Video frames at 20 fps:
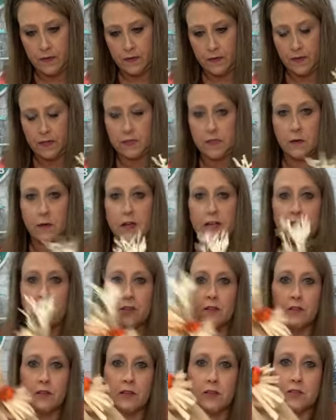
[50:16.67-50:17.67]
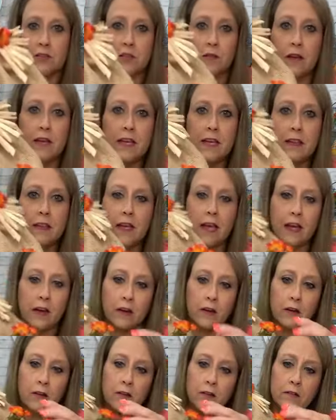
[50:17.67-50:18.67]
All right, so I took, there's three in
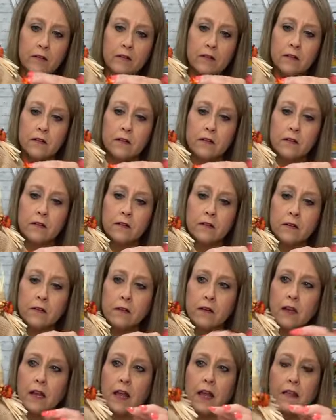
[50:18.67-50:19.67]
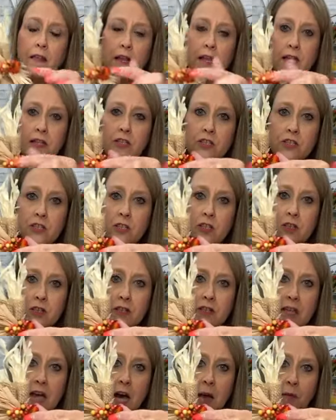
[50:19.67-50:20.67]
there, and then I just took
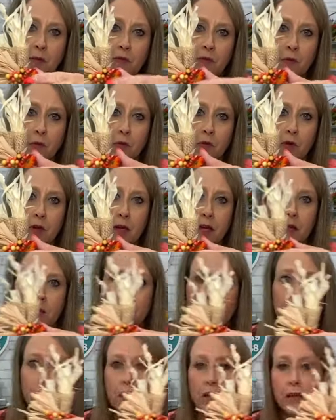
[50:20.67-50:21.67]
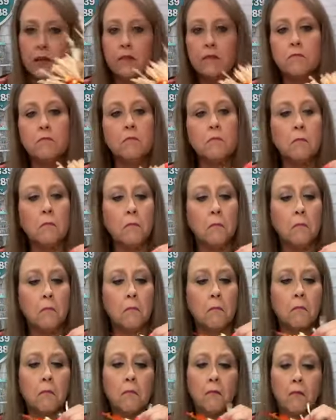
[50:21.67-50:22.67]
the top of one and put it
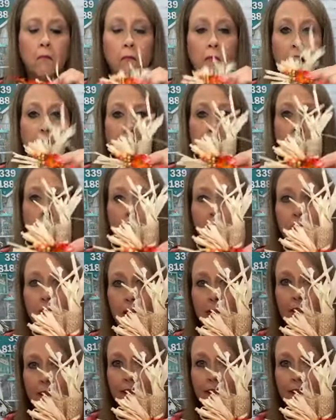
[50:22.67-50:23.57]
right here,